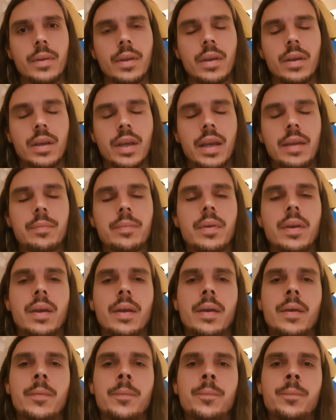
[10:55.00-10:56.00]
Okay,
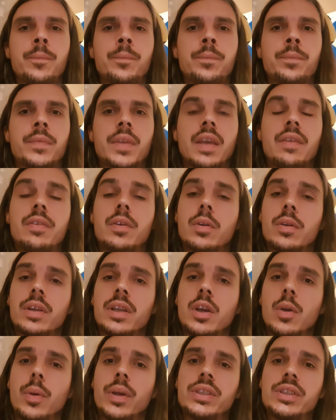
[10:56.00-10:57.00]
if you've got any
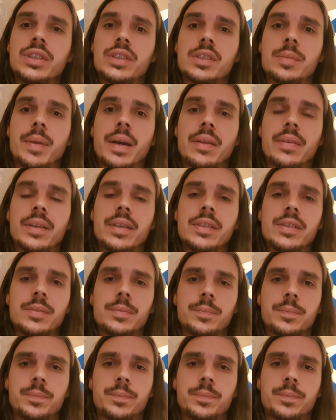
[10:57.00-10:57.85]
questions about this,